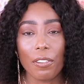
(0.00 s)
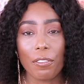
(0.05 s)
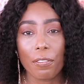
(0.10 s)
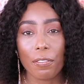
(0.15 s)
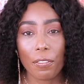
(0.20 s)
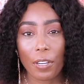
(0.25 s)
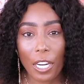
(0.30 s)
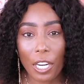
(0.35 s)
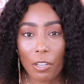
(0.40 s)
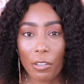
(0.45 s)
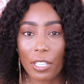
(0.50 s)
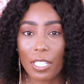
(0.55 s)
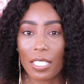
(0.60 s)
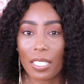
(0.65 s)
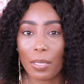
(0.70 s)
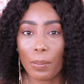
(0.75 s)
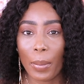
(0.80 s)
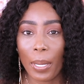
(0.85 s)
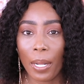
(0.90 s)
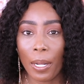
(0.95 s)
fragrance
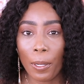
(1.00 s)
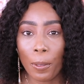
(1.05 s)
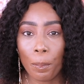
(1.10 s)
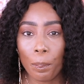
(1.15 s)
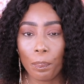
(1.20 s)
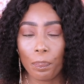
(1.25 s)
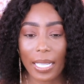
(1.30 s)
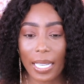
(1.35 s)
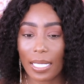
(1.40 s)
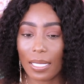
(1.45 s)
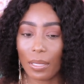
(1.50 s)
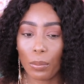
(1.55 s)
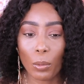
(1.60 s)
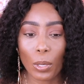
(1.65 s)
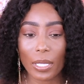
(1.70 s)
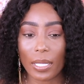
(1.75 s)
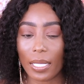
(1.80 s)
smell is what